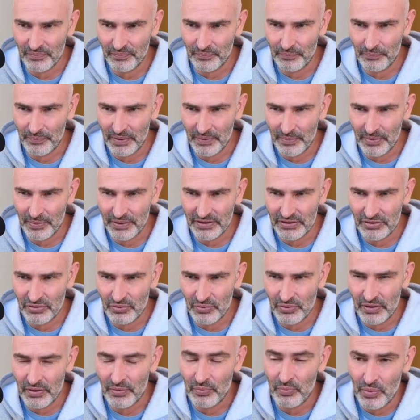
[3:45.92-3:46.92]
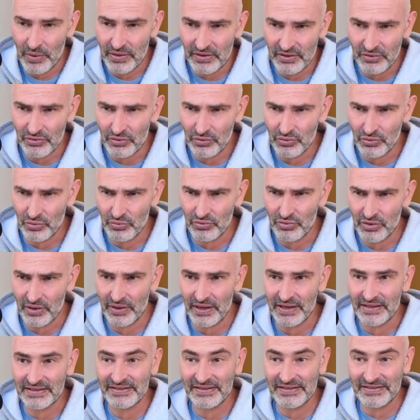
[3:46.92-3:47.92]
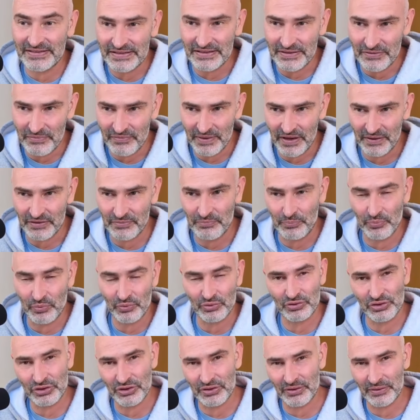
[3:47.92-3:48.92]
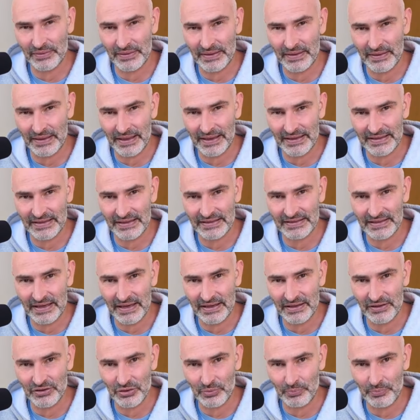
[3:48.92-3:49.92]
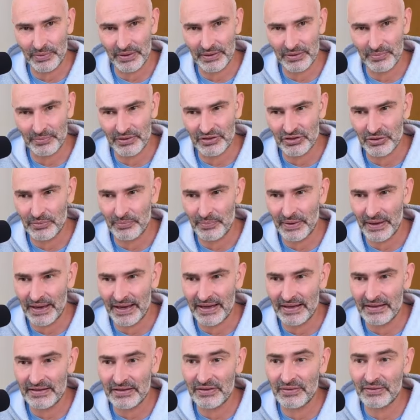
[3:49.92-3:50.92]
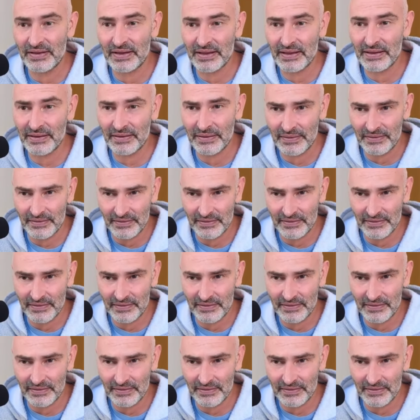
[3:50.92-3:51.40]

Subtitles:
but my student wanted to neutralize the c5 push and decided to play bishop a3,